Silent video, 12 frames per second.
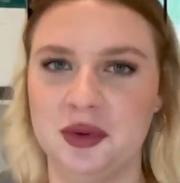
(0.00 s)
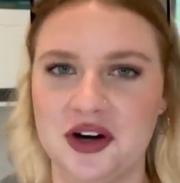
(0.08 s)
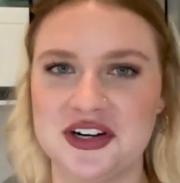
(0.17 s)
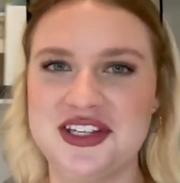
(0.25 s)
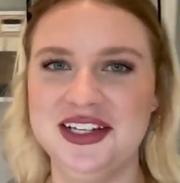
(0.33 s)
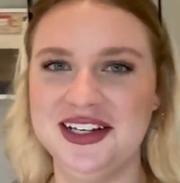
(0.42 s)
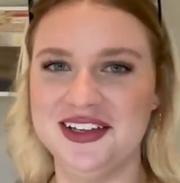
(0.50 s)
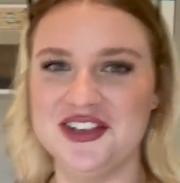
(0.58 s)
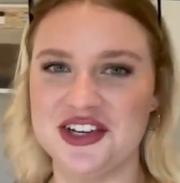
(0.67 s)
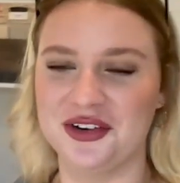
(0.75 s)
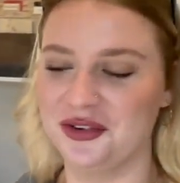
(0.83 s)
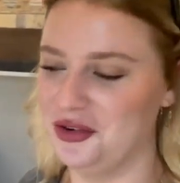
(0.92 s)
person in
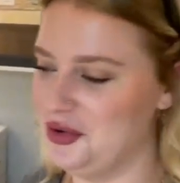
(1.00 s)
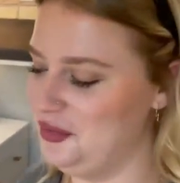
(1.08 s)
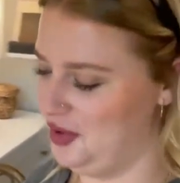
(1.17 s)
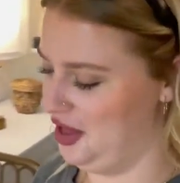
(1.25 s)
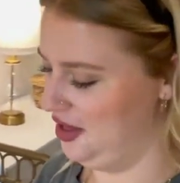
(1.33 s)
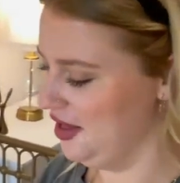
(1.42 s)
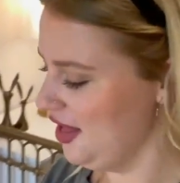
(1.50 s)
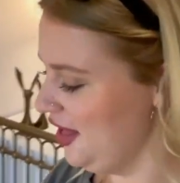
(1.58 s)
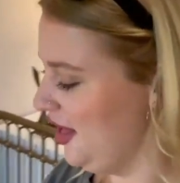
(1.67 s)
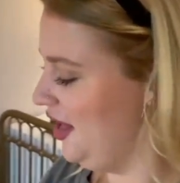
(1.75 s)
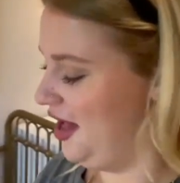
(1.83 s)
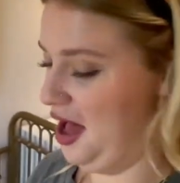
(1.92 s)
general, but
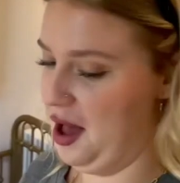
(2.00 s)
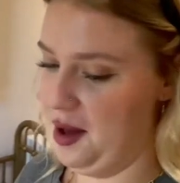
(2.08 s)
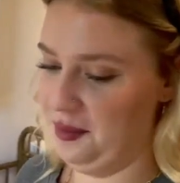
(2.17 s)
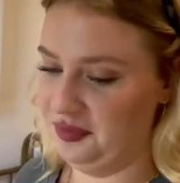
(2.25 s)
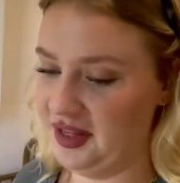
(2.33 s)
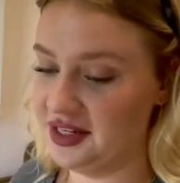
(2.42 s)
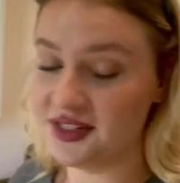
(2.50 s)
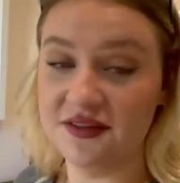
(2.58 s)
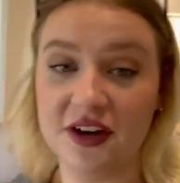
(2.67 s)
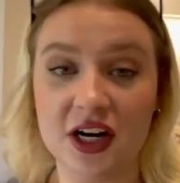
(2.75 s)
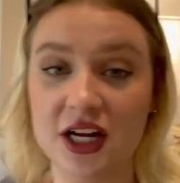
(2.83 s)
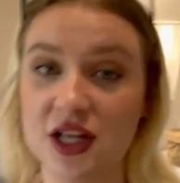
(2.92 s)
um, it's a
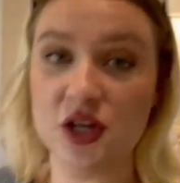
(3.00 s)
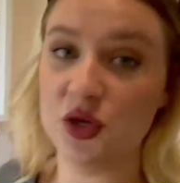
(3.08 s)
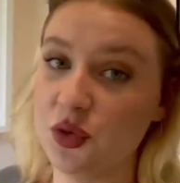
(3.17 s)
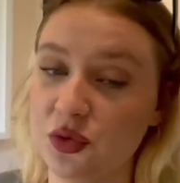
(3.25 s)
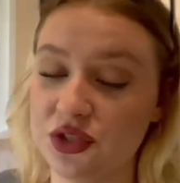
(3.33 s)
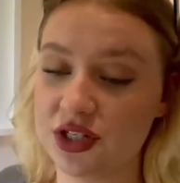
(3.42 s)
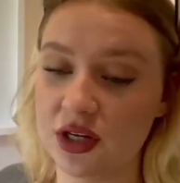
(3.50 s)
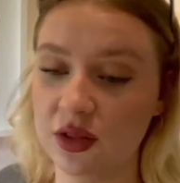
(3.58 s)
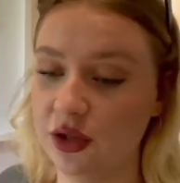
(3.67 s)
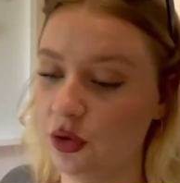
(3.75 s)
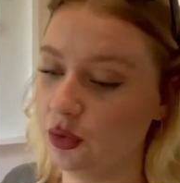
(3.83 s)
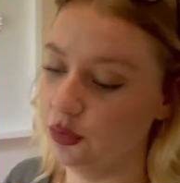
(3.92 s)
very cute
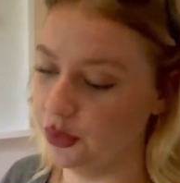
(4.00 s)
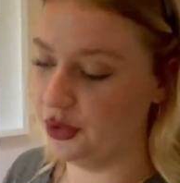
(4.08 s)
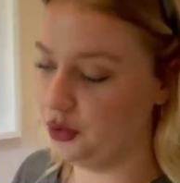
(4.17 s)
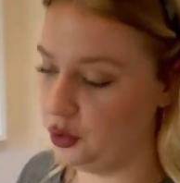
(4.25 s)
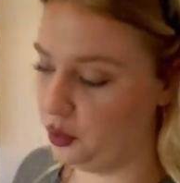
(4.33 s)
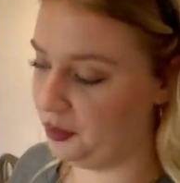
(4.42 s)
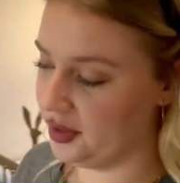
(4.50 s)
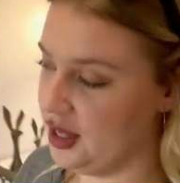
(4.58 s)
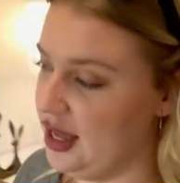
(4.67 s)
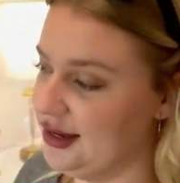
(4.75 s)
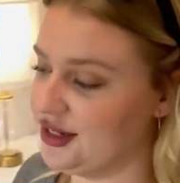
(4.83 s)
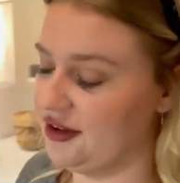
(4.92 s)
little room.
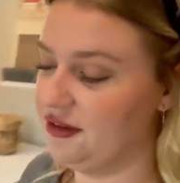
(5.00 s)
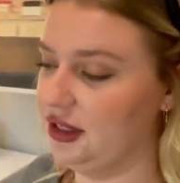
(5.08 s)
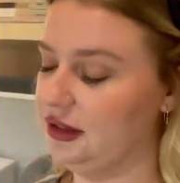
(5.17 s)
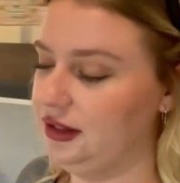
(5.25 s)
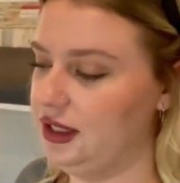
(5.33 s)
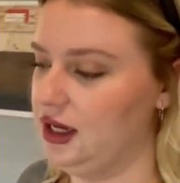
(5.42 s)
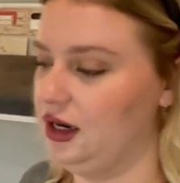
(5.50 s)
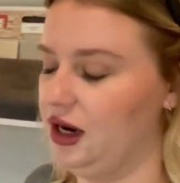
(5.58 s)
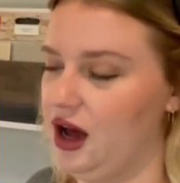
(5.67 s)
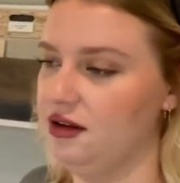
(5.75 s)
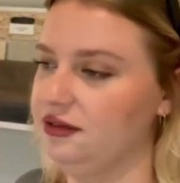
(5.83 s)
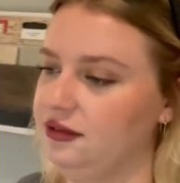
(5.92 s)
Definitely
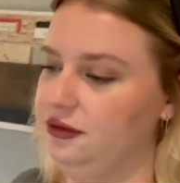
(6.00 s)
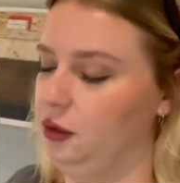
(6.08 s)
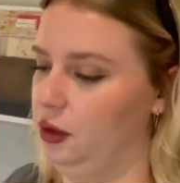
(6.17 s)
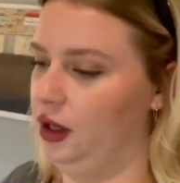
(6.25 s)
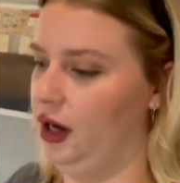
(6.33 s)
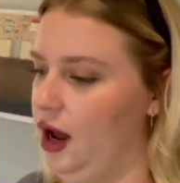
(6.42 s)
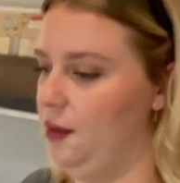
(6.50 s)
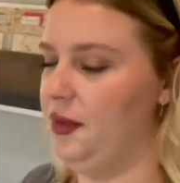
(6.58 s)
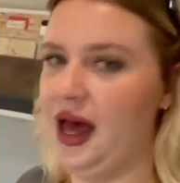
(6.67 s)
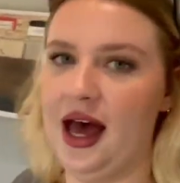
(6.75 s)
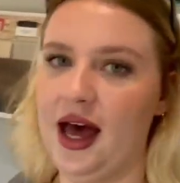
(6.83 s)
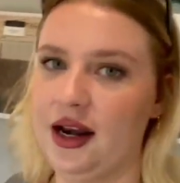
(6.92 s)
enough for a
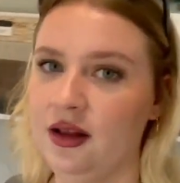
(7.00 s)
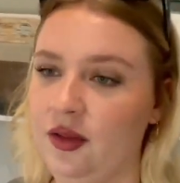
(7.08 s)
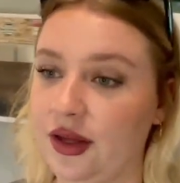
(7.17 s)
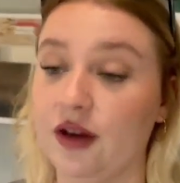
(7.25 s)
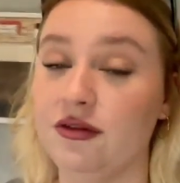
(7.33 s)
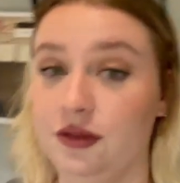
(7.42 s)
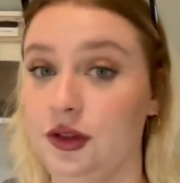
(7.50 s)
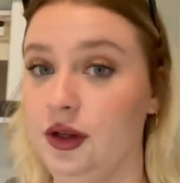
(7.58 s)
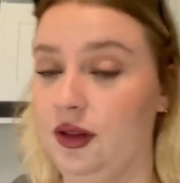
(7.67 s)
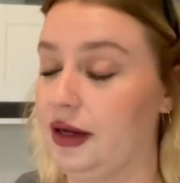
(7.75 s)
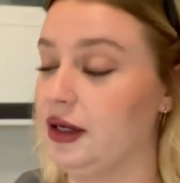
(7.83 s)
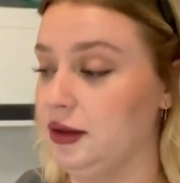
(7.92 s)
bed, like a full,
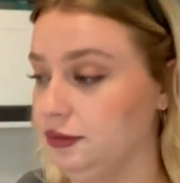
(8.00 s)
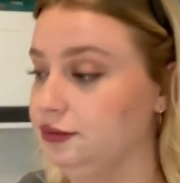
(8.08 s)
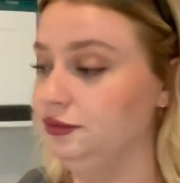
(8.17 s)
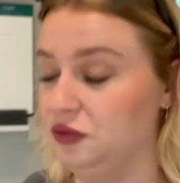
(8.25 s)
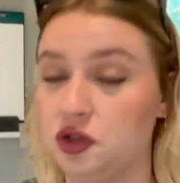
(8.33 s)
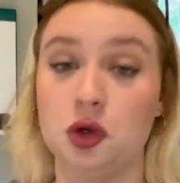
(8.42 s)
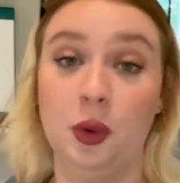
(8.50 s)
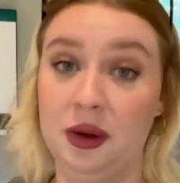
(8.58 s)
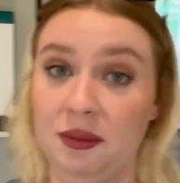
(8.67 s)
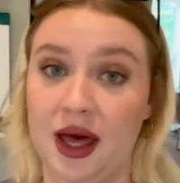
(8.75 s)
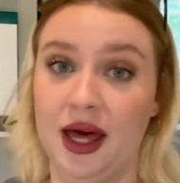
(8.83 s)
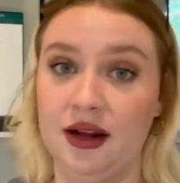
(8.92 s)
like a twin
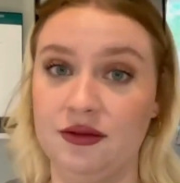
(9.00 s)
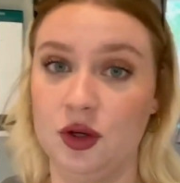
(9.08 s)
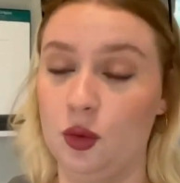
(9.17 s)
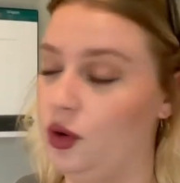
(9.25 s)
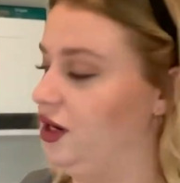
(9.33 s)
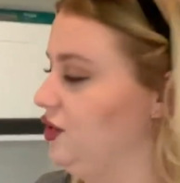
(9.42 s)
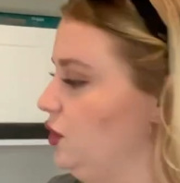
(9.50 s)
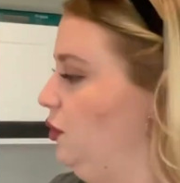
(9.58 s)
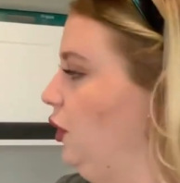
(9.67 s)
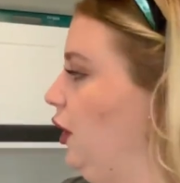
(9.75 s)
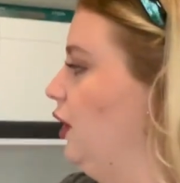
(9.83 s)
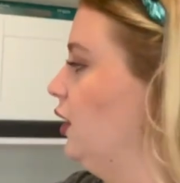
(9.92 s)
bed if you wanted to
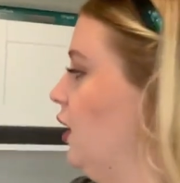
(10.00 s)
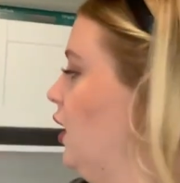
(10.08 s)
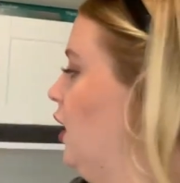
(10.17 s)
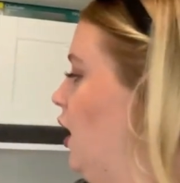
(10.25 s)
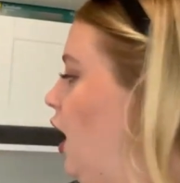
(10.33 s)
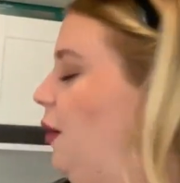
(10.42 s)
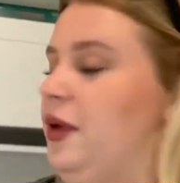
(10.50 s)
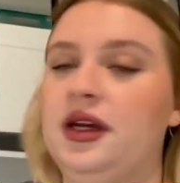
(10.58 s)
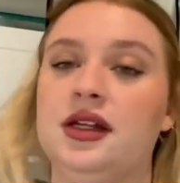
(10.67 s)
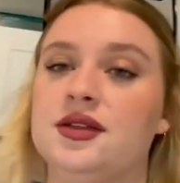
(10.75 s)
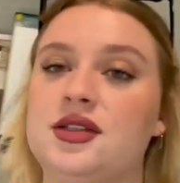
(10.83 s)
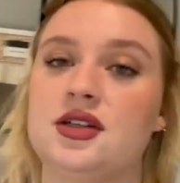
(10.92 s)
put up
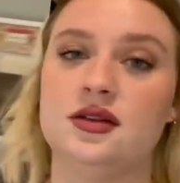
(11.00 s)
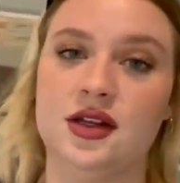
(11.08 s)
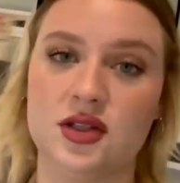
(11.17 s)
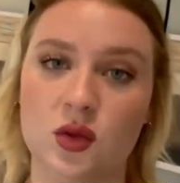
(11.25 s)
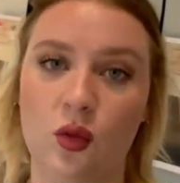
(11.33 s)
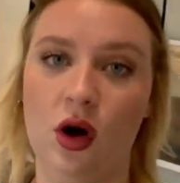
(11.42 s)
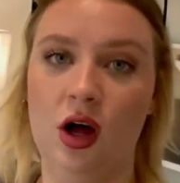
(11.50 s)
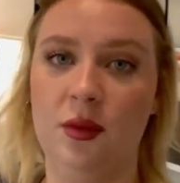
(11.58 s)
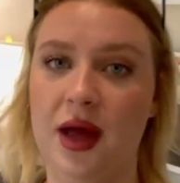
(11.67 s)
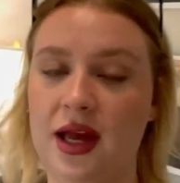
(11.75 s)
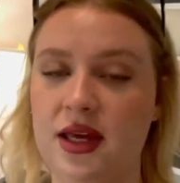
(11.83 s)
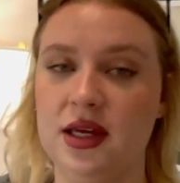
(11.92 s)
against this wall
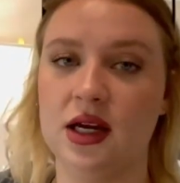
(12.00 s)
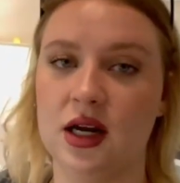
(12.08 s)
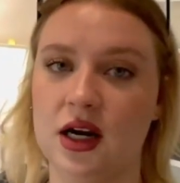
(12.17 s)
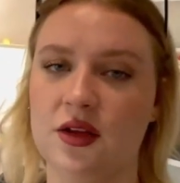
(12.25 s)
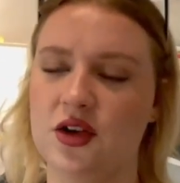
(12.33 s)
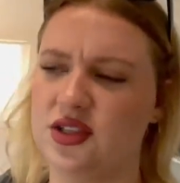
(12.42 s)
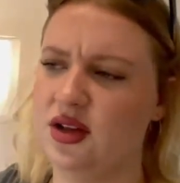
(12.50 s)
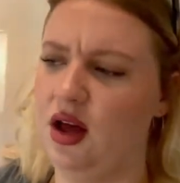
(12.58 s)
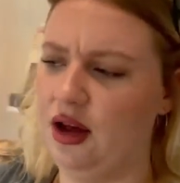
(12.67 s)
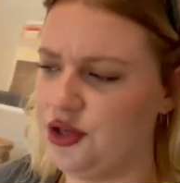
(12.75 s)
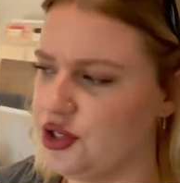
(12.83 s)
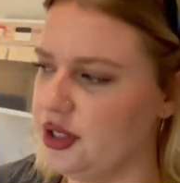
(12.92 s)
back here. There's
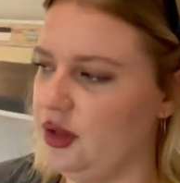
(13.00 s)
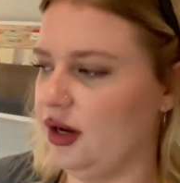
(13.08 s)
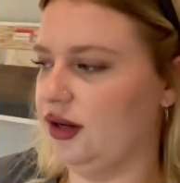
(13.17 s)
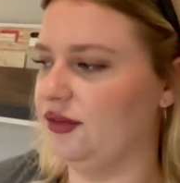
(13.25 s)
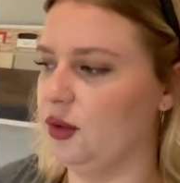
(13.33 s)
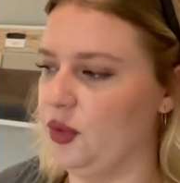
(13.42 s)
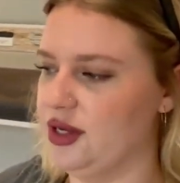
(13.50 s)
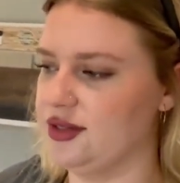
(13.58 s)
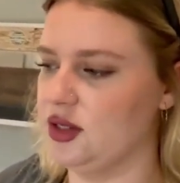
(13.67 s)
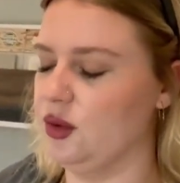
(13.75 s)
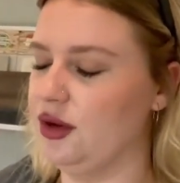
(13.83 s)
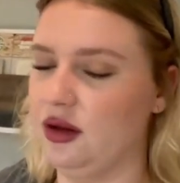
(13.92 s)
actually a lot of different ways
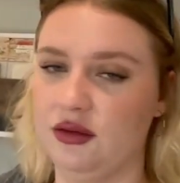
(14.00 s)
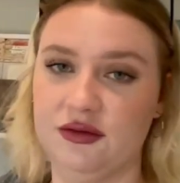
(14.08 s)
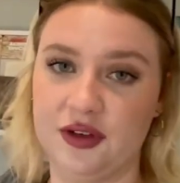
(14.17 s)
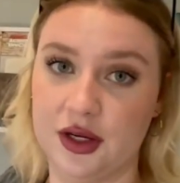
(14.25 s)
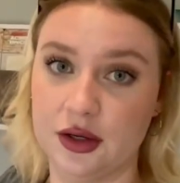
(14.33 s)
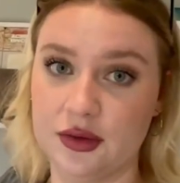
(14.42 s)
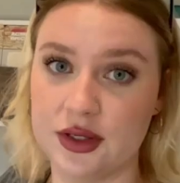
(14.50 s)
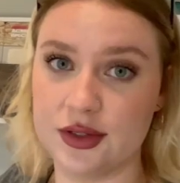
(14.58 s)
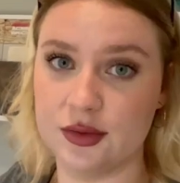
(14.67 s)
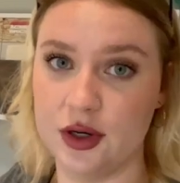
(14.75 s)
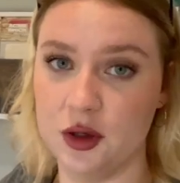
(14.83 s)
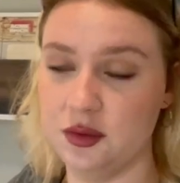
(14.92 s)
that you can configure this
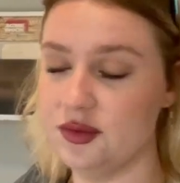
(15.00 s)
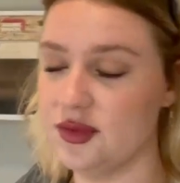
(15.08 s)
room.